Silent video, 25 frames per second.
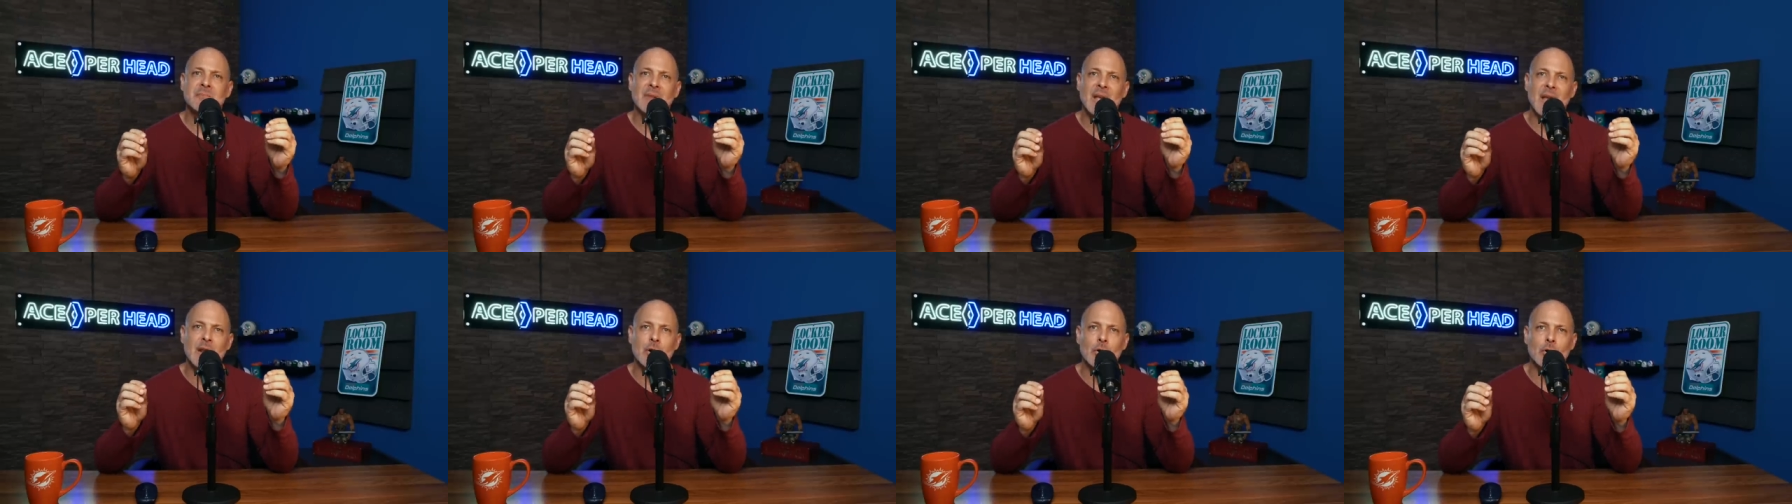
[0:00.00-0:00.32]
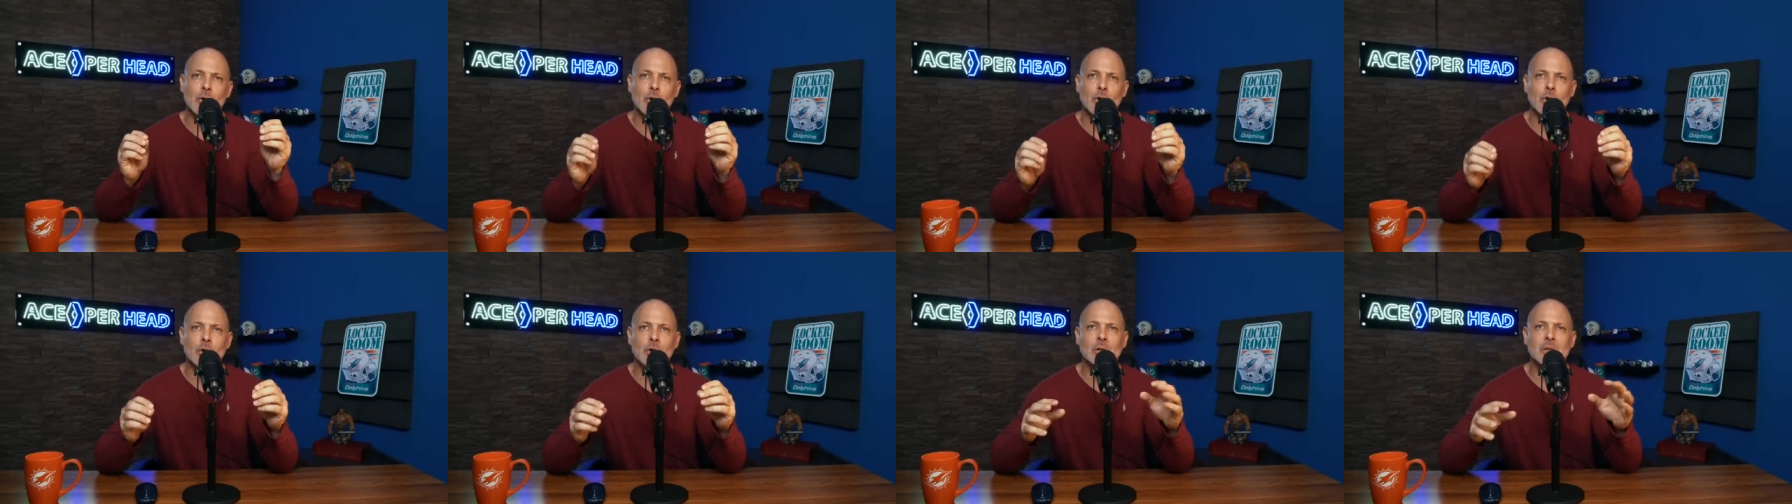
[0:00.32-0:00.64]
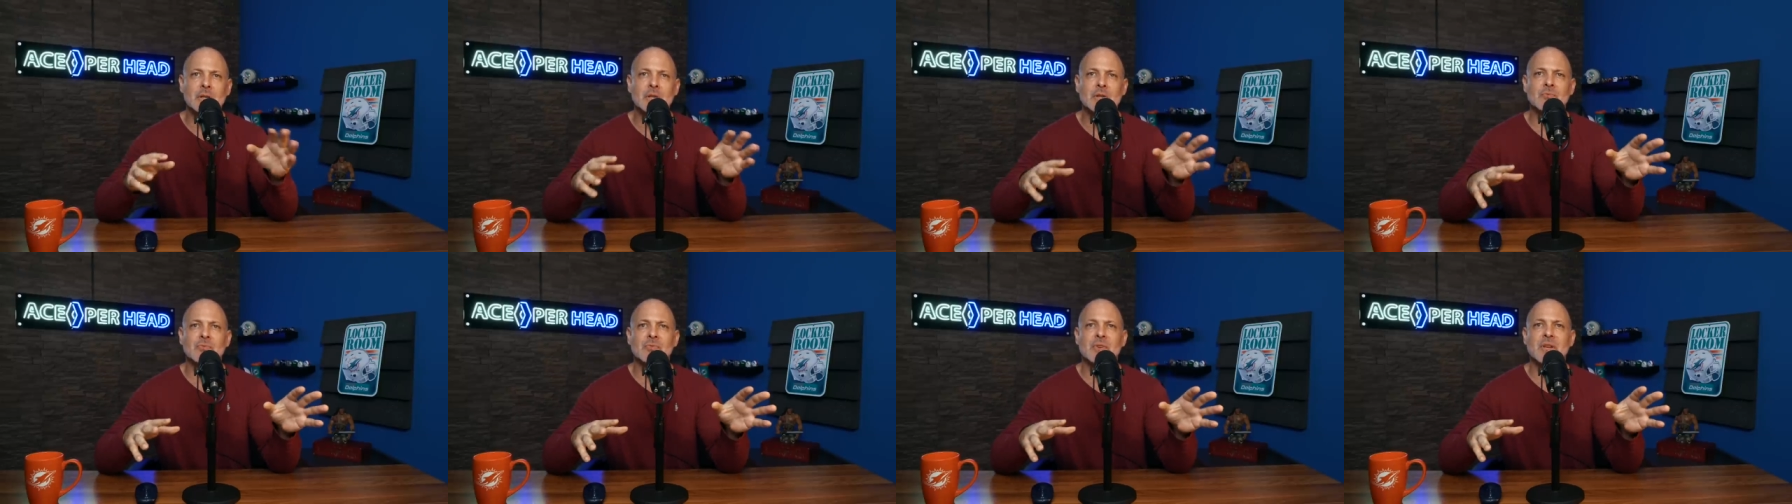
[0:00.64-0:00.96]
and
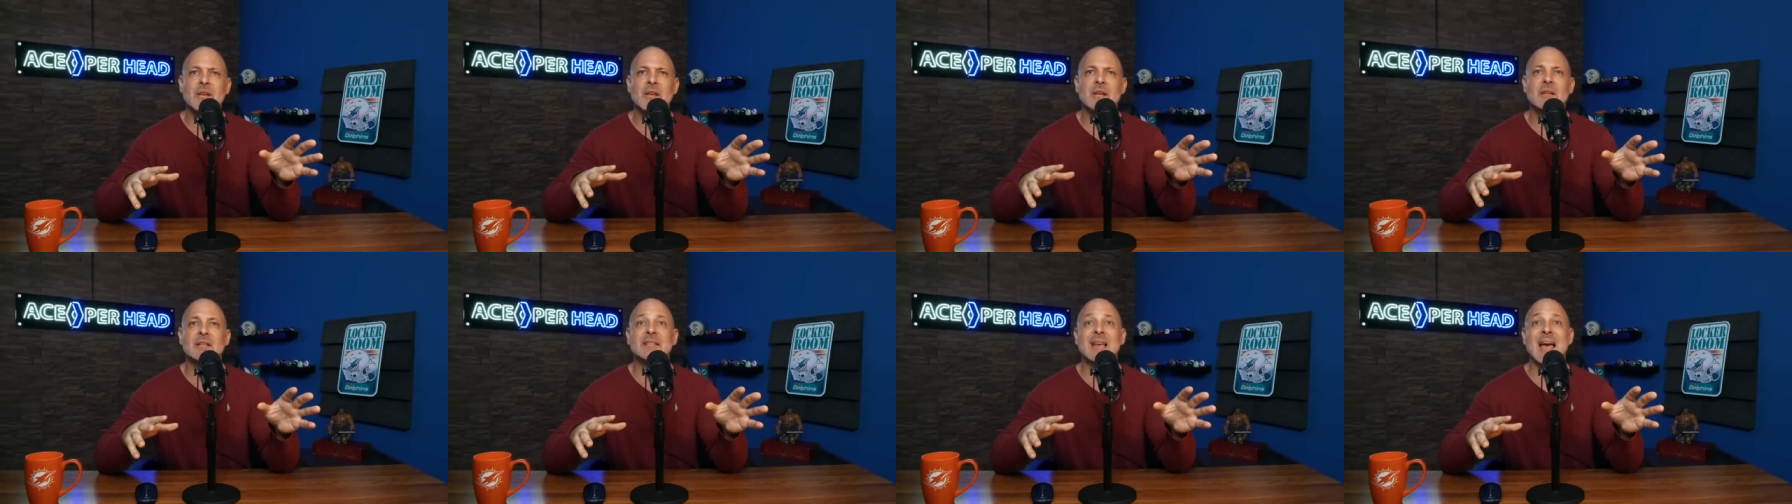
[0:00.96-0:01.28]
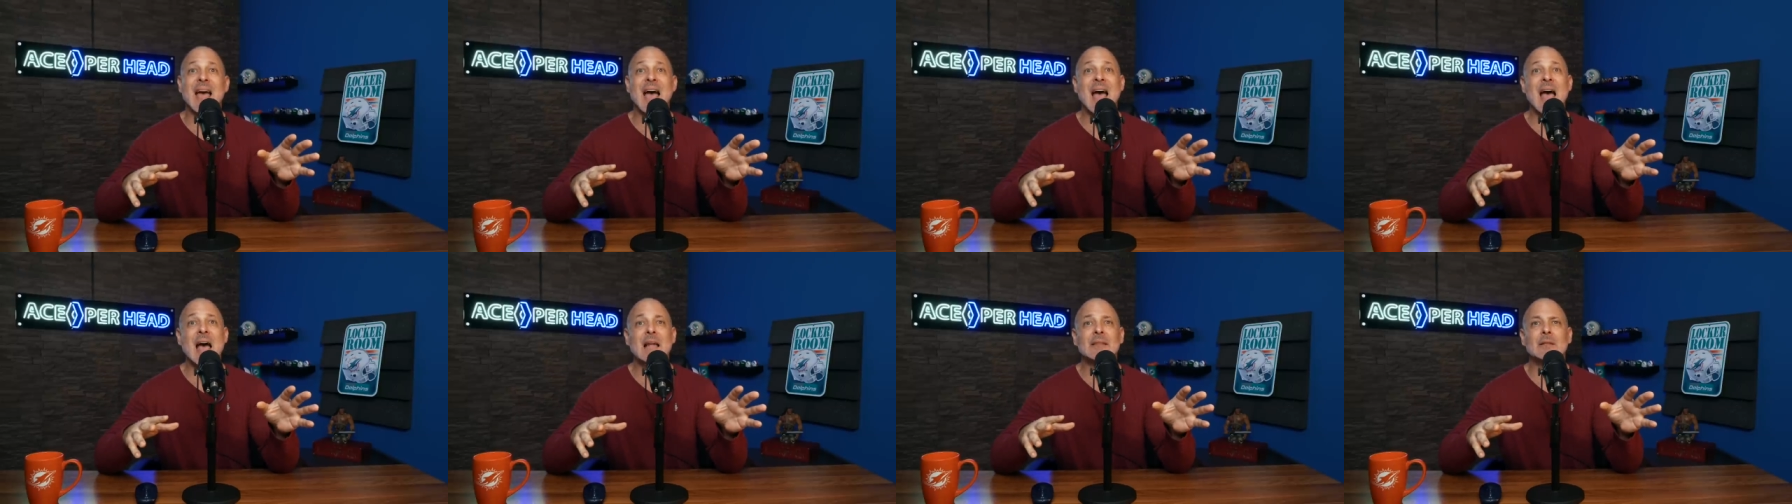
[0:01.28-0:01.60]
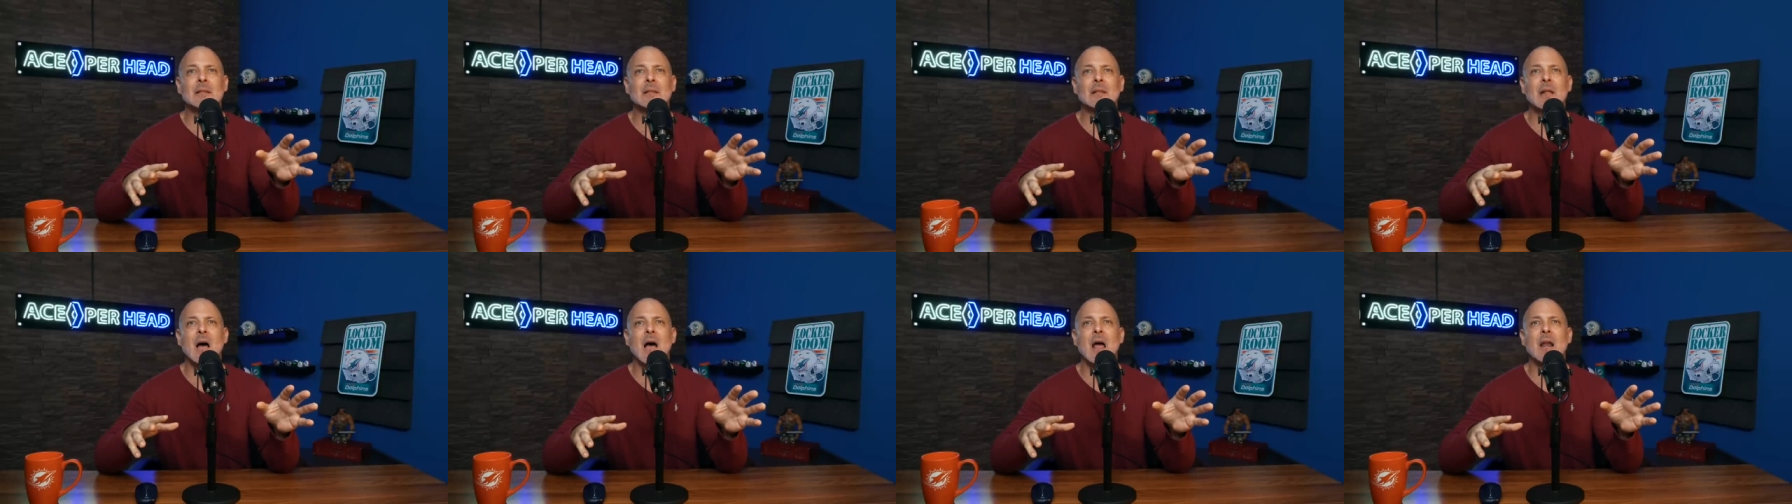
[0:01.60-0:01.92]
early reads at
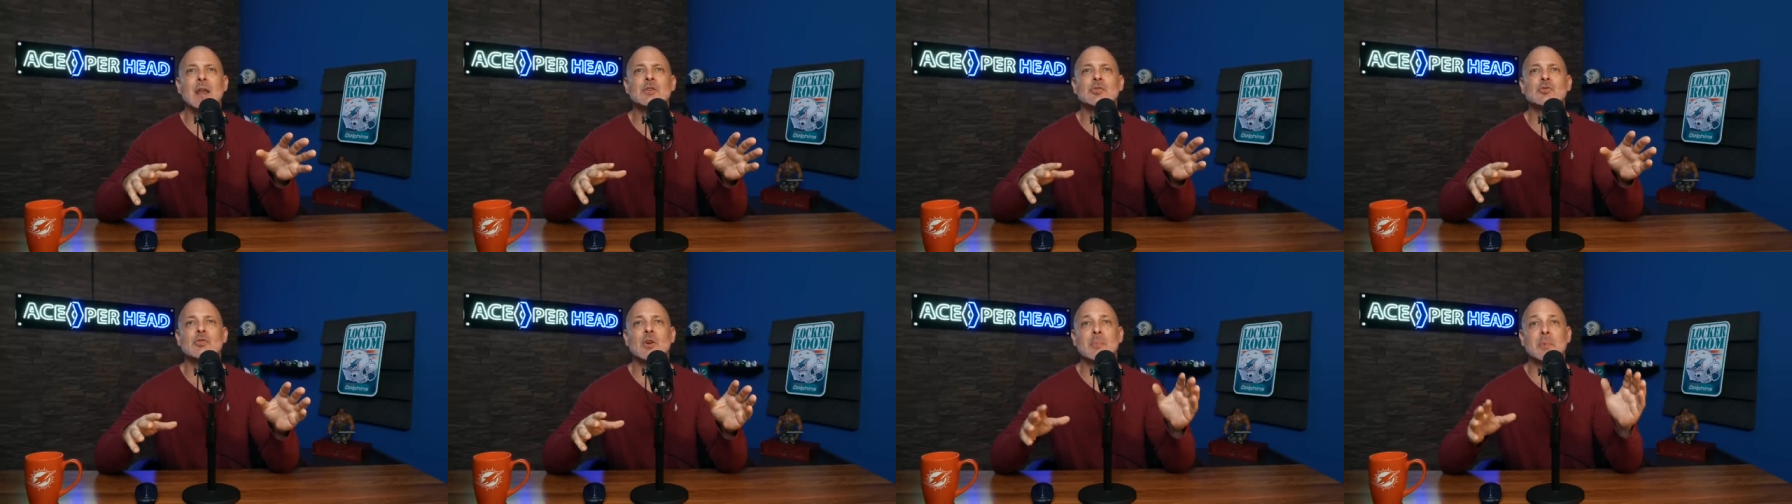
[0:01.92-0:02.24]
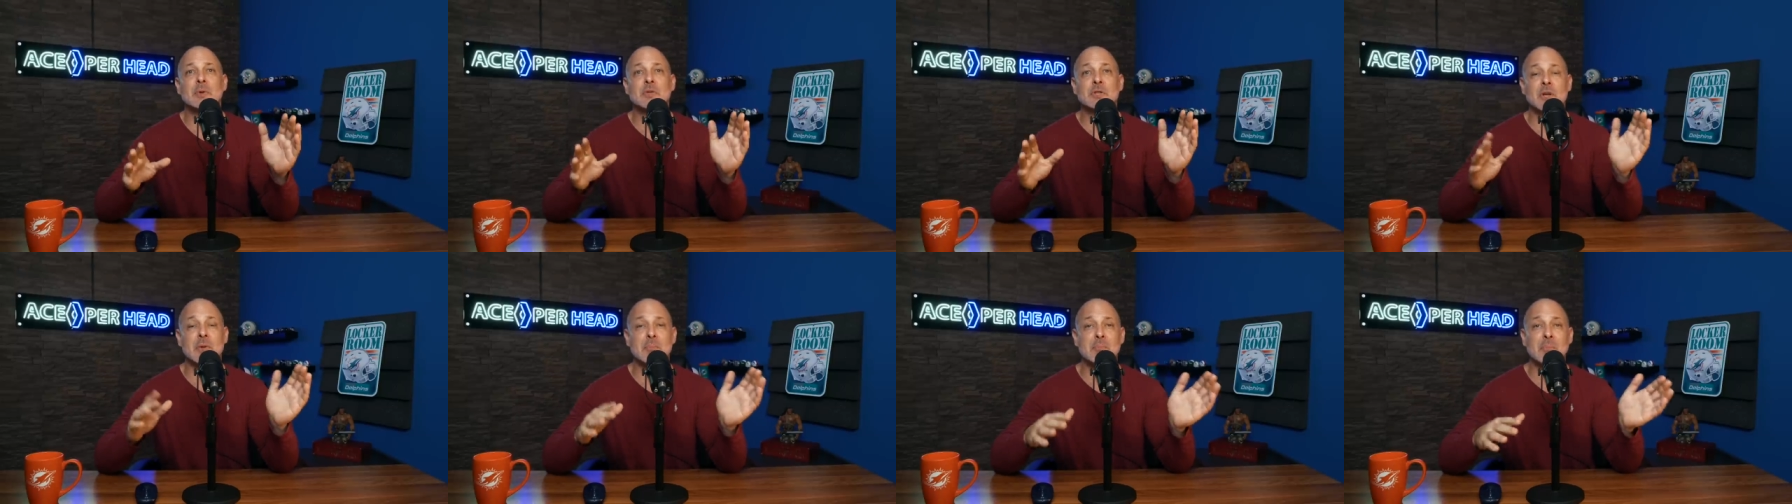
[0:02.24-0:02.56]
the line of scrimmage and